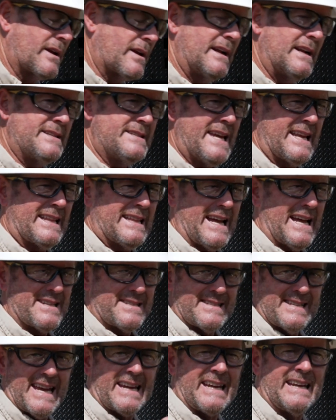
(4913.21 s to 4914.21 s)
going to take that
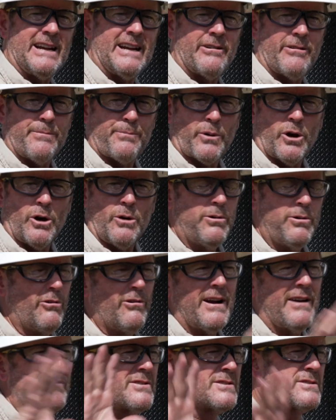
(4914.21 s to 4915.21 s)
secondary probe,
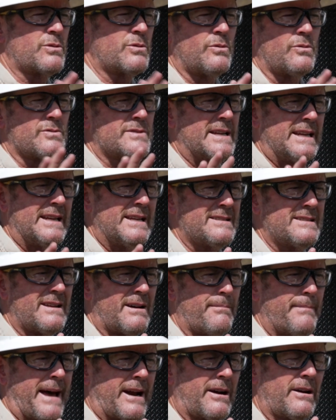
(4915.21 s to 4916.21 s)
whoever's tools it is,
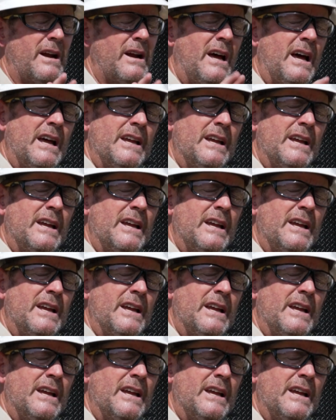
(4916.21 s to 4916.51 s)
don't matter,